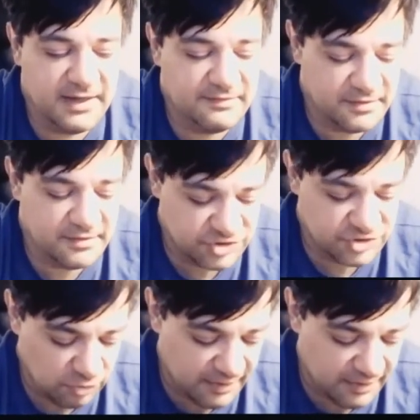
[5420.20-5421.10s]
But it's
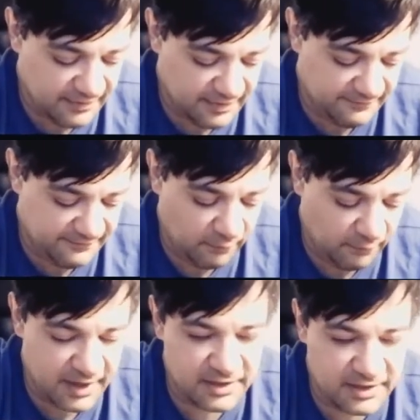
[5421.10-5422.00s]
destroyed the
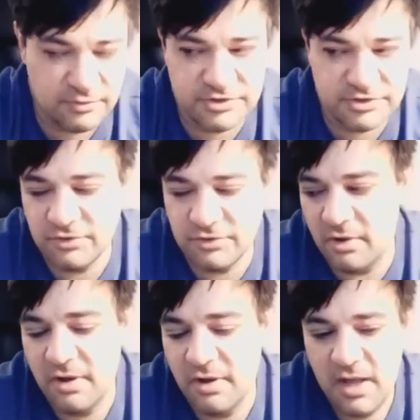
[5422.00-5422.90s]
Freudian Jewish
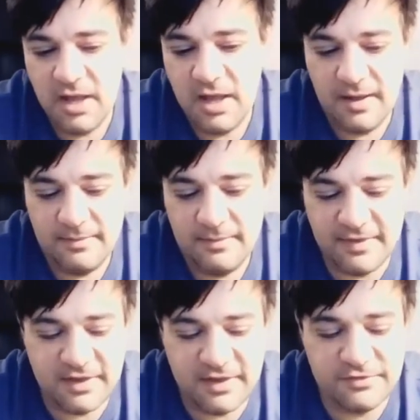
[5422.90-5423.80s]
control
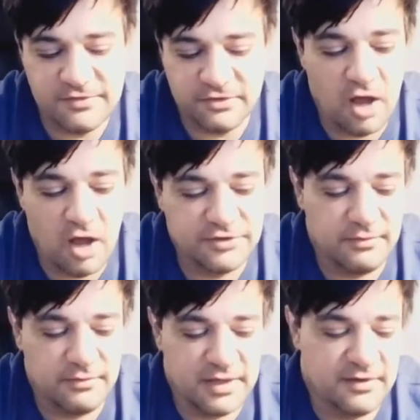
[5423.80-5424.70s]
that they used to talk to
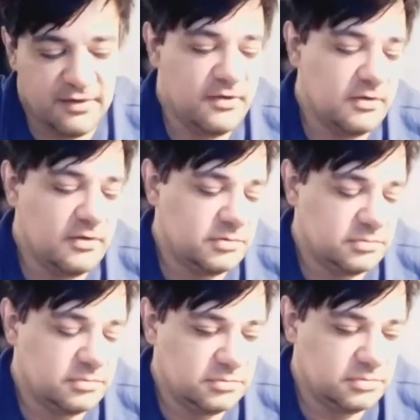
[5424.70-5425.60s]
you, at least.
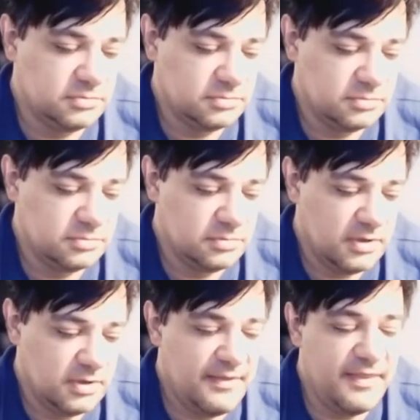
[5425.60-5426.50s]

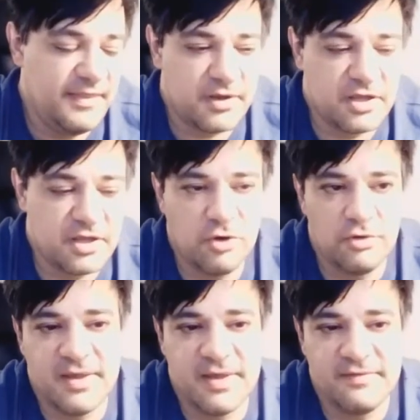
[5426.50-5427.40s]
And then they would
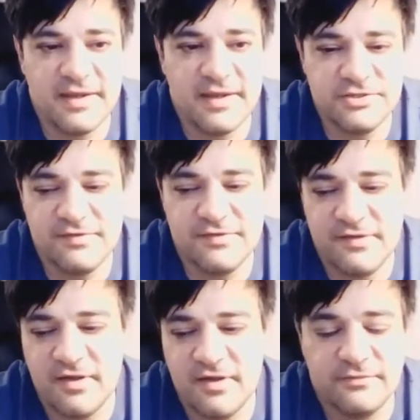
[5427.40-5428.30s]
control you because they'd get you to
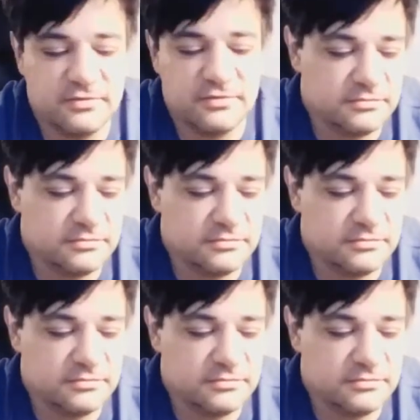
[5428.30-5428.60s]
say stuff.